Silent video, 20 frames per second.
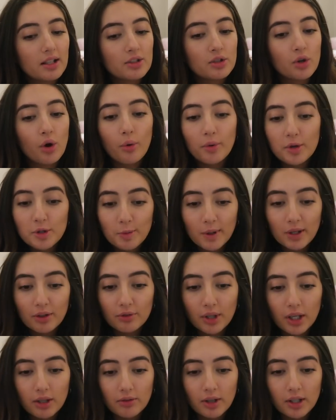There's always
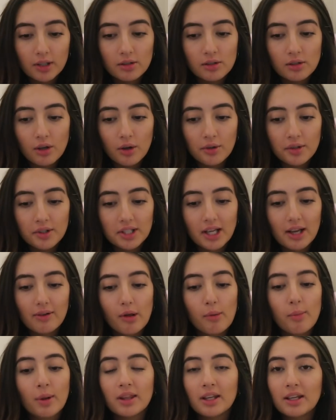been reruns on the
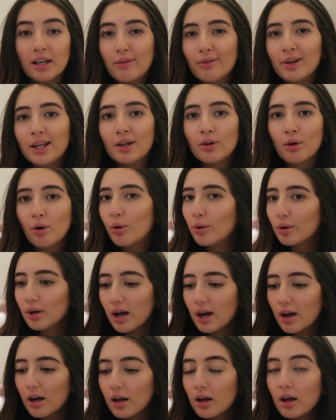TV, but they're never in
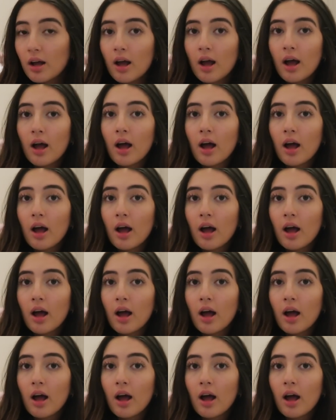order.